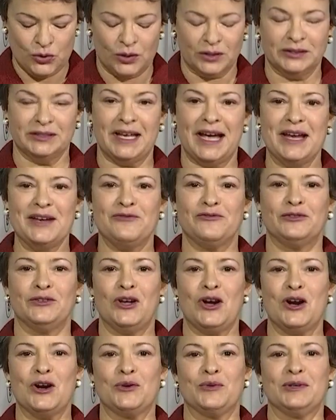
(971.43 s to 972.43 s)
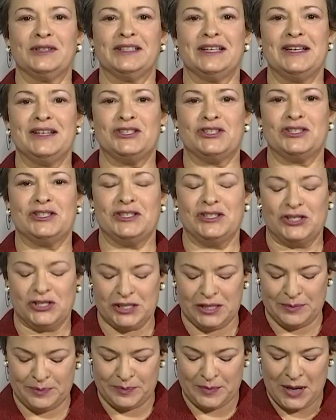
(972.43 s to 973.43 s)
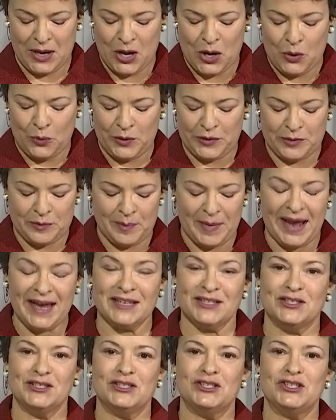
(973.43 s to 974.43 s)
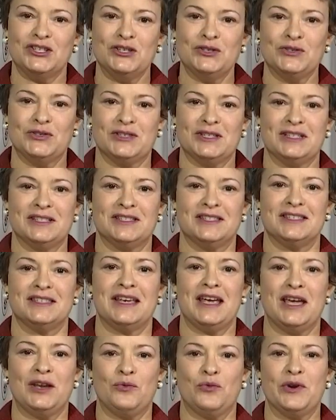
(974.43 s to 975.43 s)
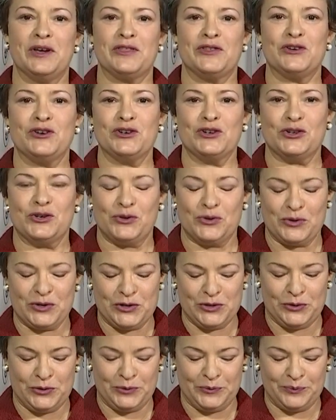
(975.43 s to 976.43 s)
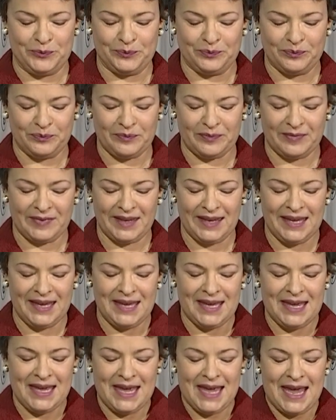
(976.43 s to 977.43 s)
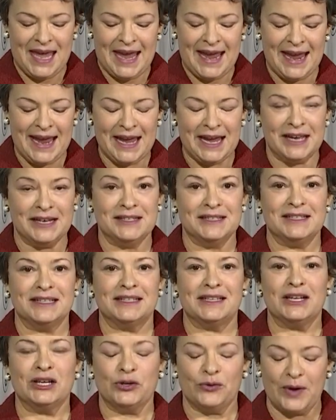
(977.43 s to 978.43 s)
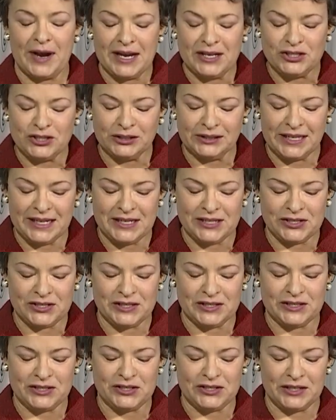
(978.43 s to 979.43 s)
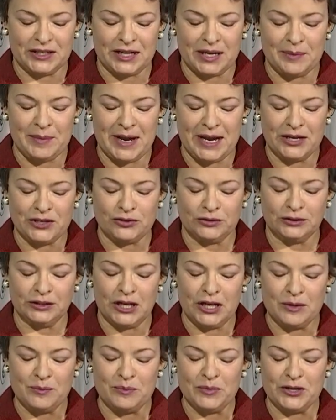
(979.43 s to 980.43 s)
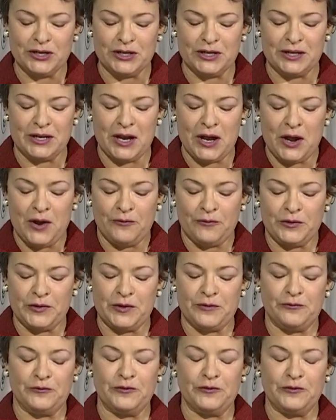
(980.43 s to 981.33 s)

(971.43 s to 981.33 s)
your lifelong relationship with Massachusetts and with her crew. And congratulations to Commander Lundberg, for the